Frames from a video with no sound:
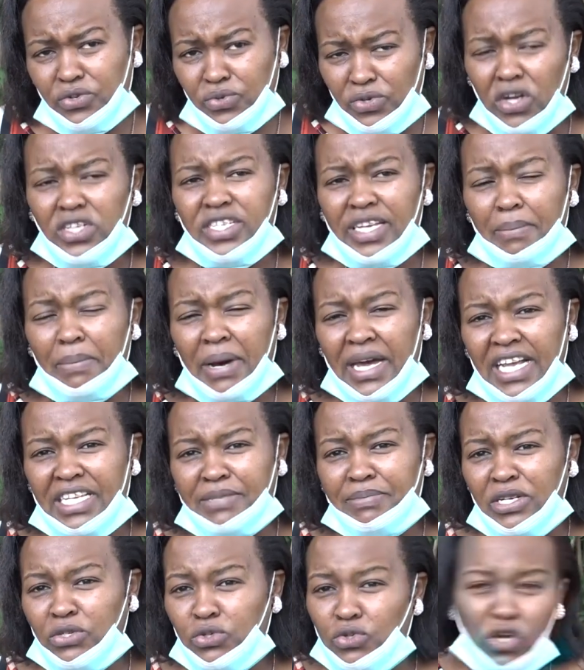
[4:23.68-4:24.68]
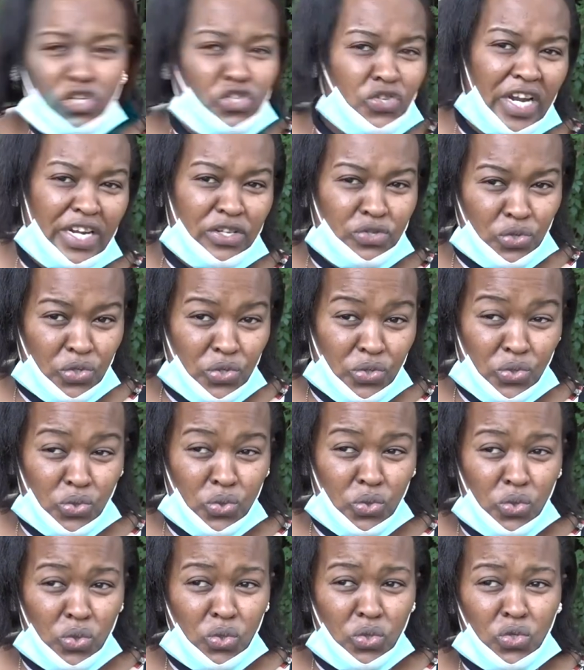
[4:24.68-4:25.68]
not embarrass me and do not try
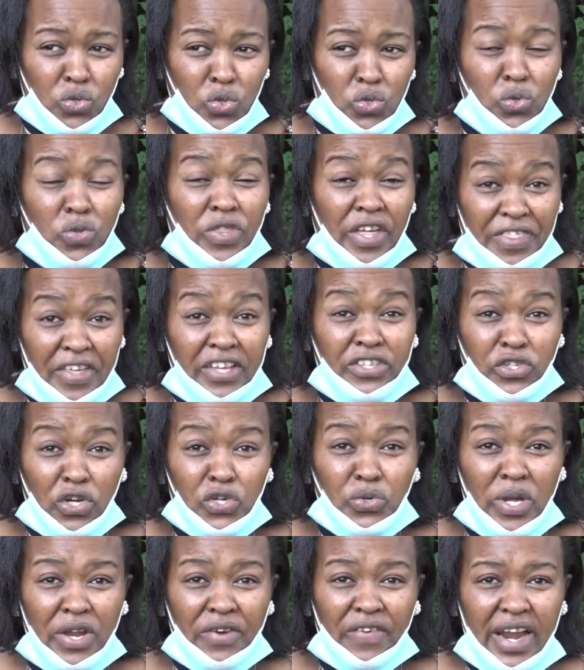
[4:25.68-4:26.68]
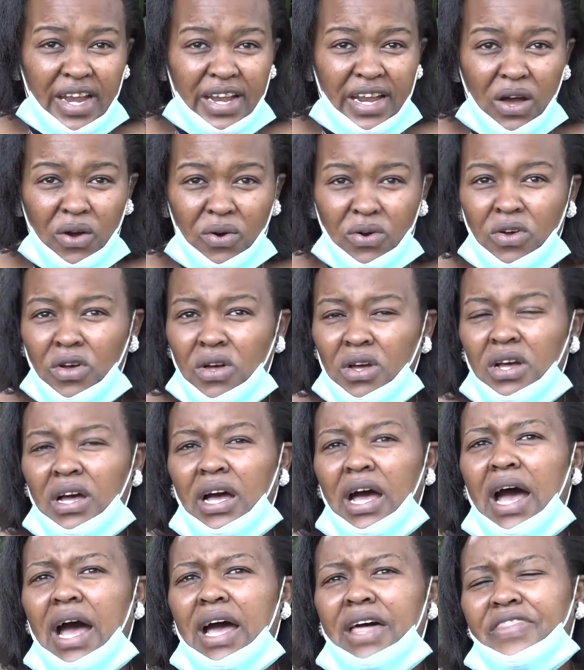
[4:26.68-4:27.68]
to do the things you're doing right now.
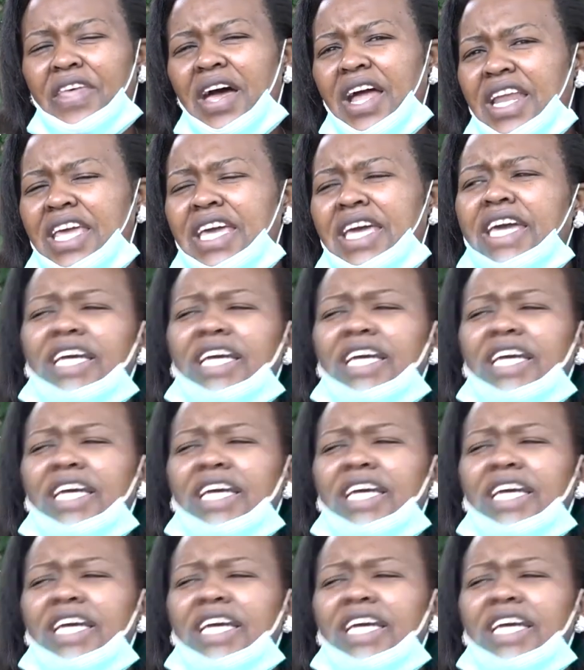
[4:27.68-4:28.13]
Then he